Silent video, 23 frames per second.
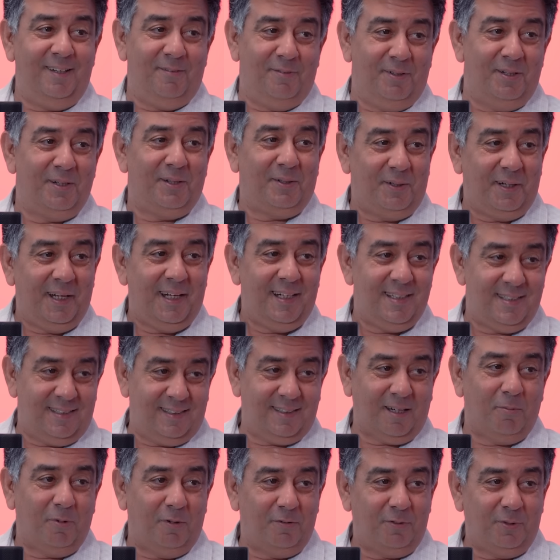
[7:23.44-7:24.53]
even today's
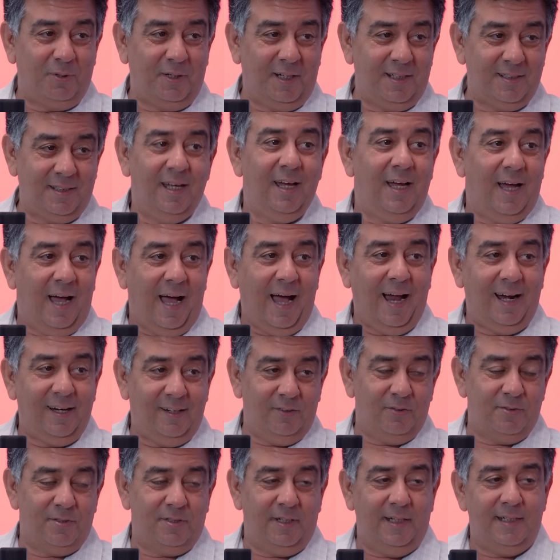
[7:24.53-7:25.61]

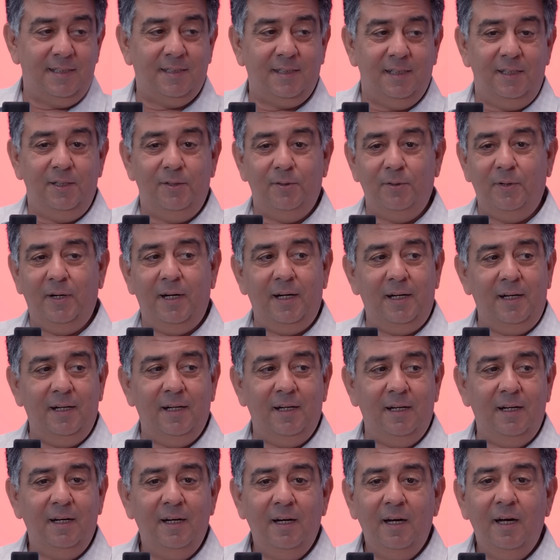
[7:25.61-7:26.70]
Altroz Racer, and
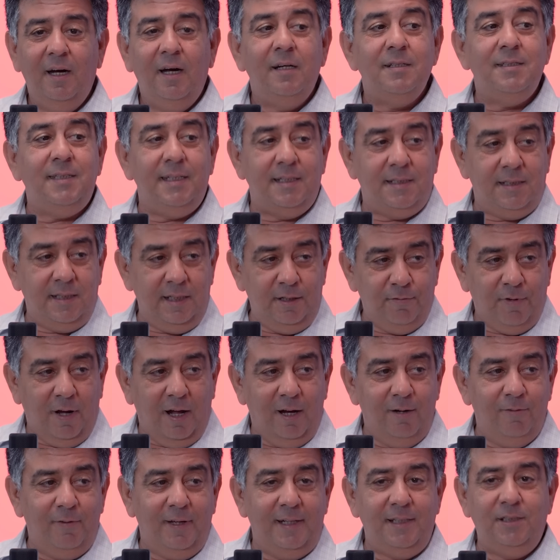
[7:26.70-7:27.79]

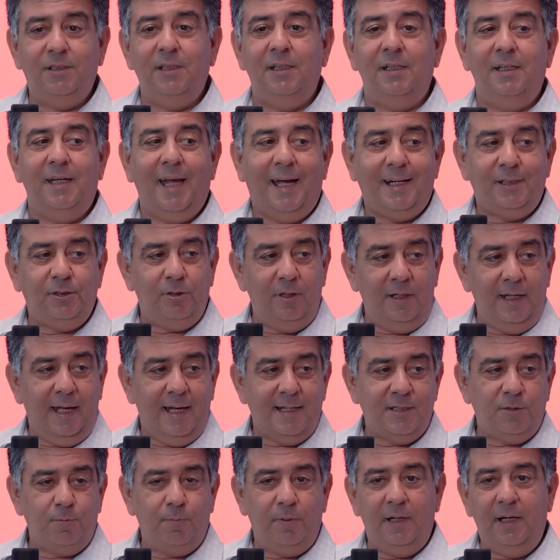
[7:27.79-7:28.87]
16-valve engine, naturally
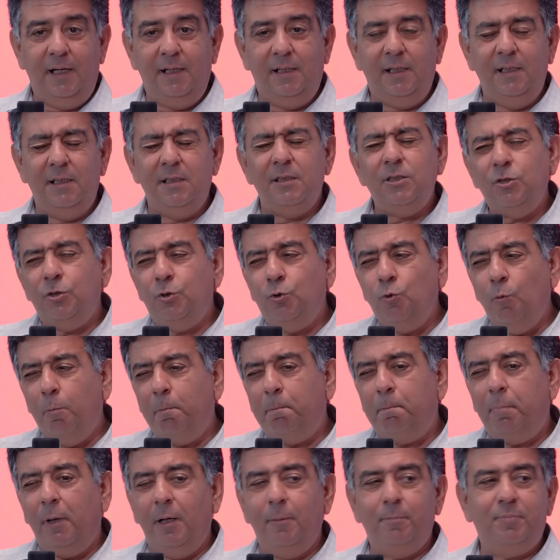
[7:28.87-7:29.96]
aspirated,
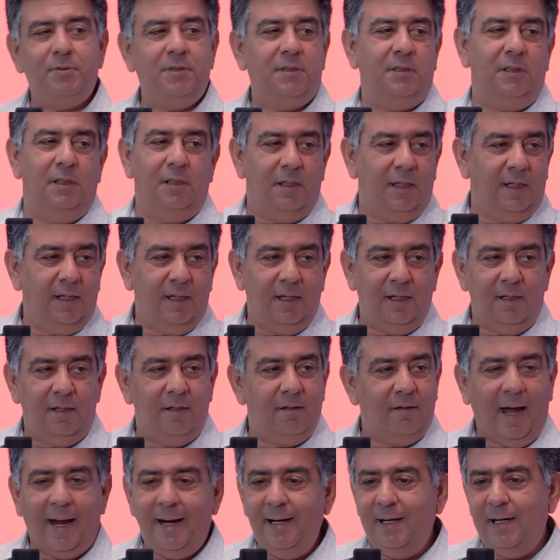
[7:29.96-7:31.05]
superb steering,
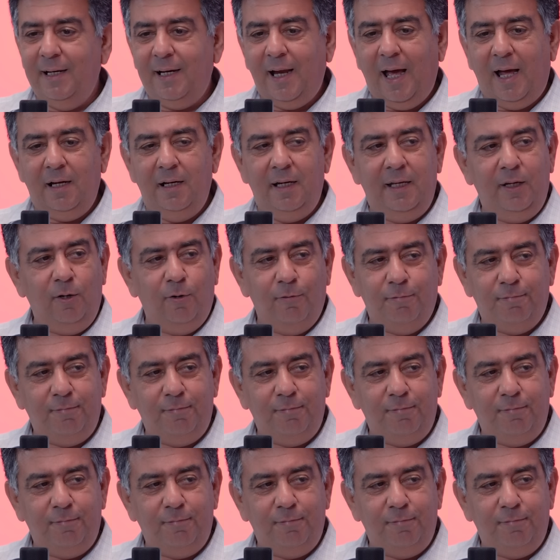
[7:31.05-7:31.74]
ride and handling of